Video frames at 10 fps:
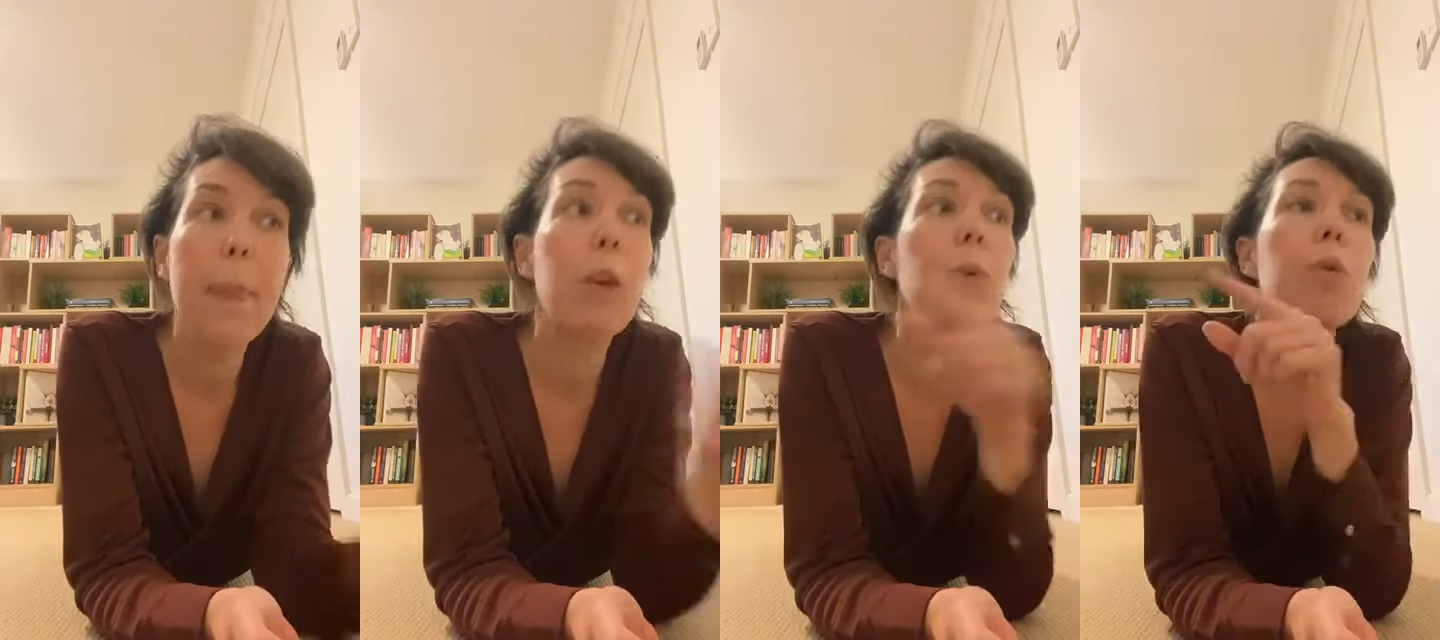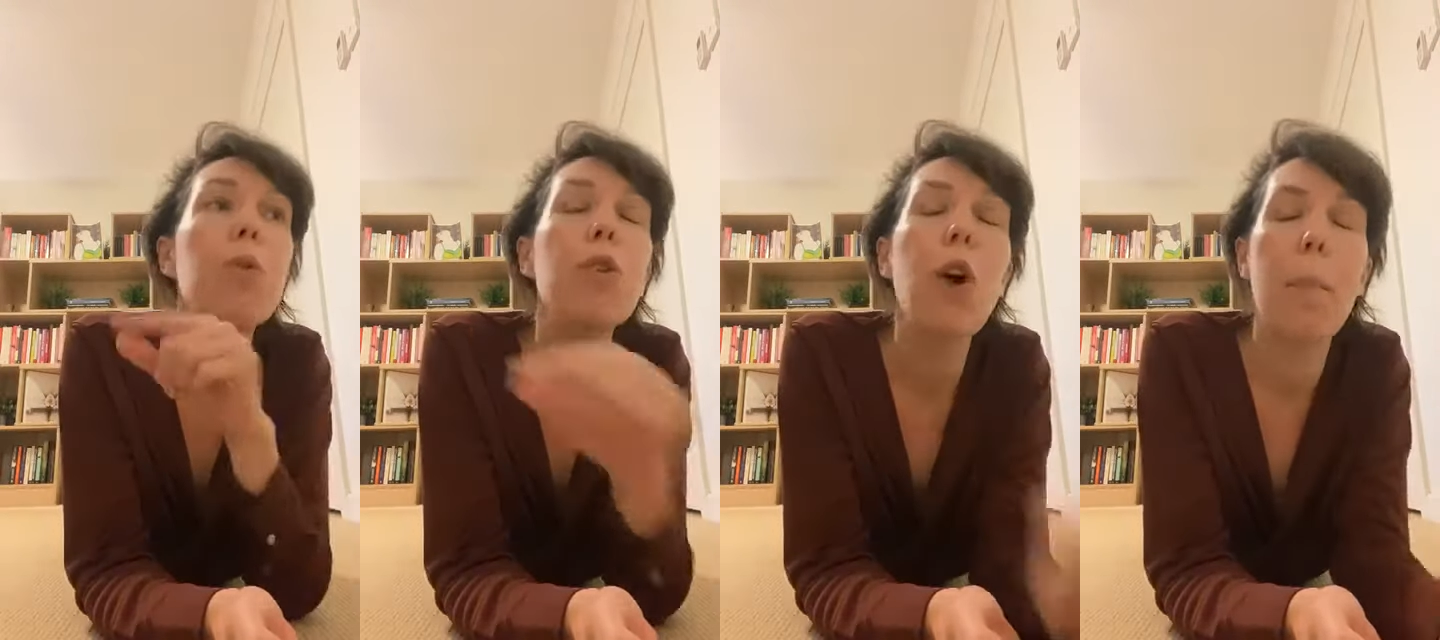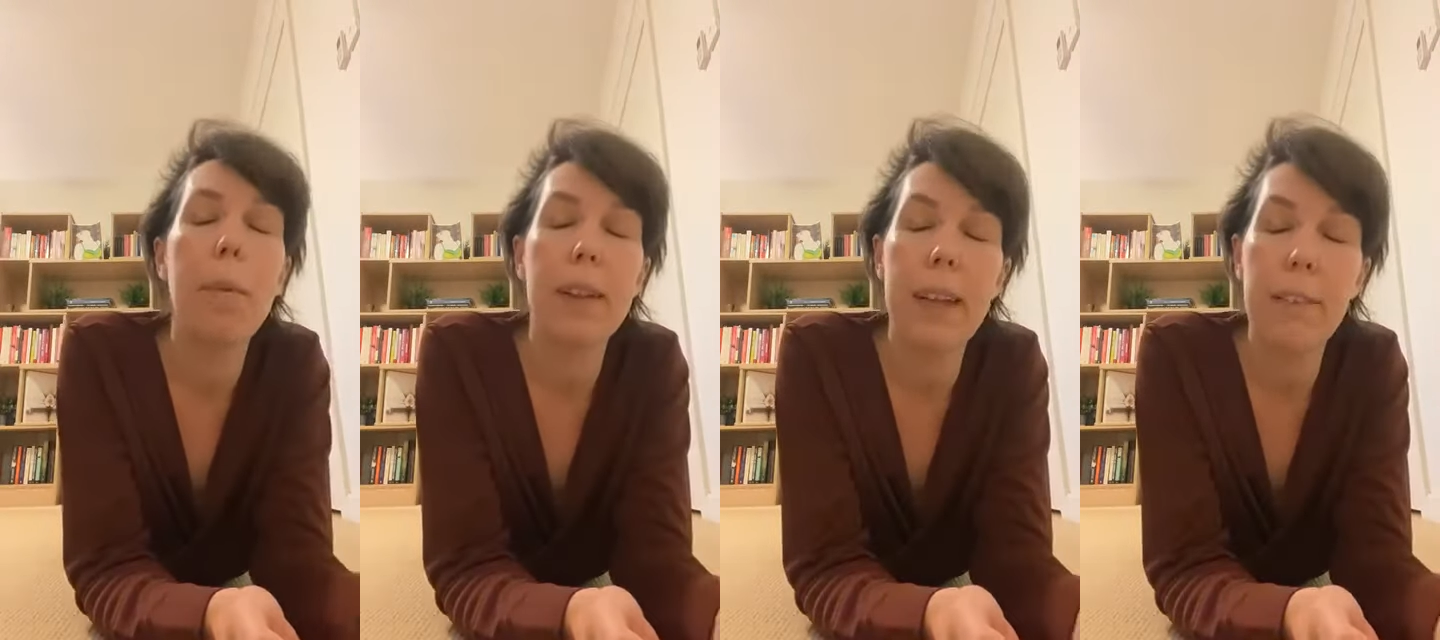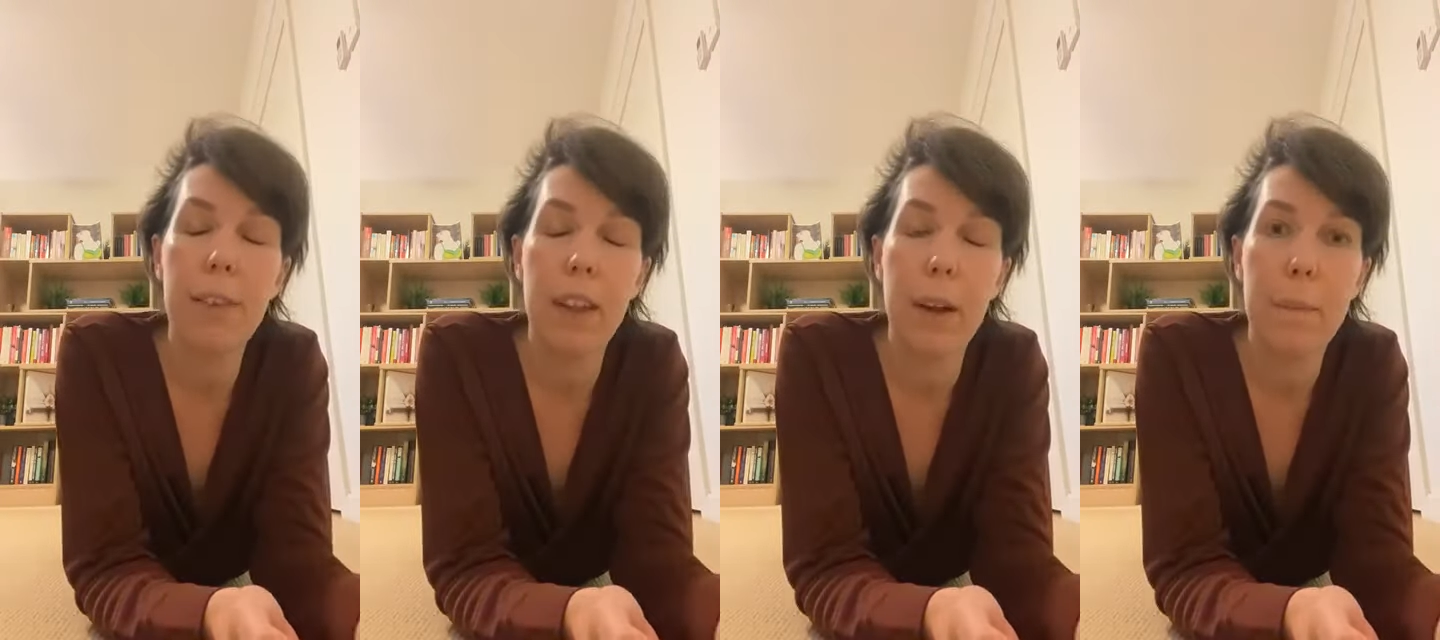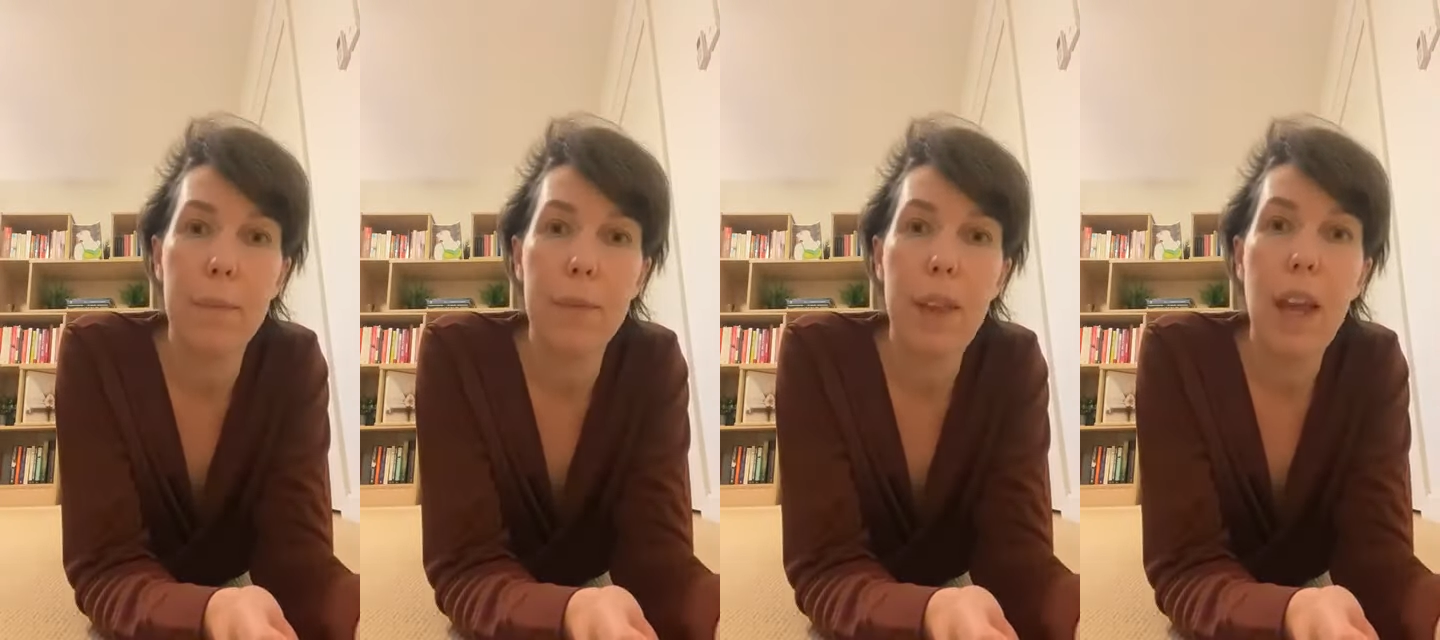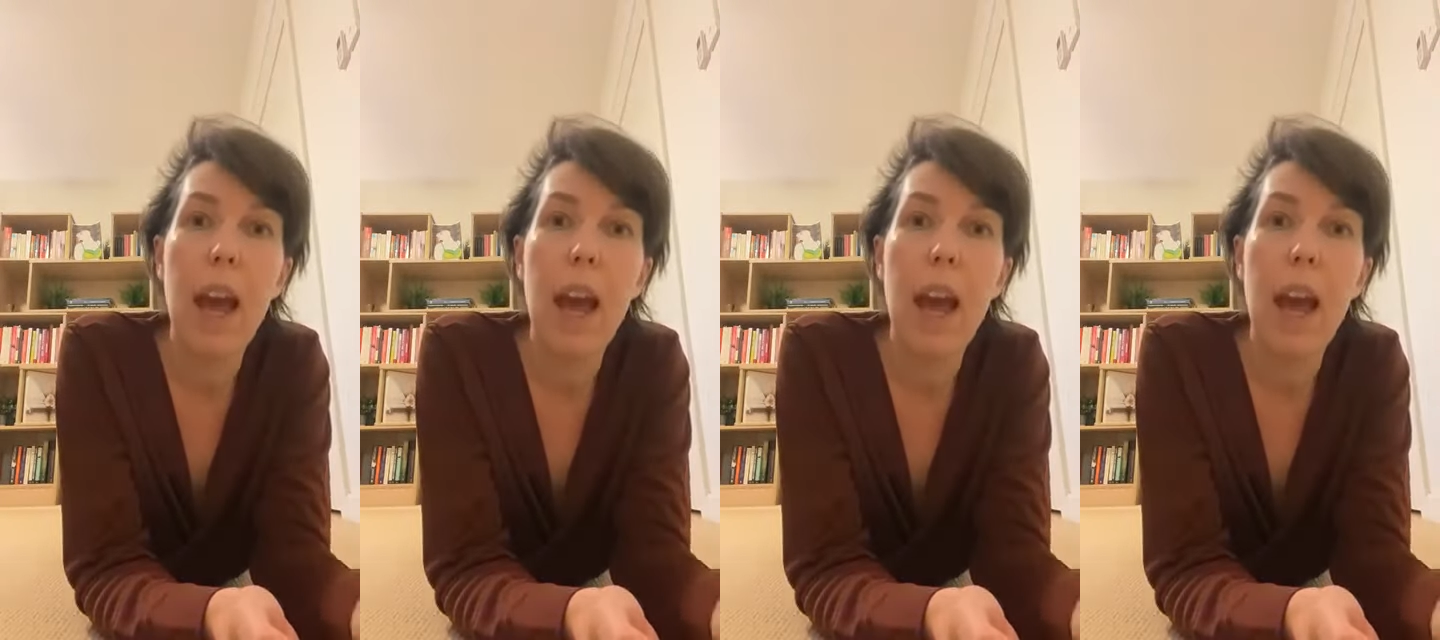you will not believe them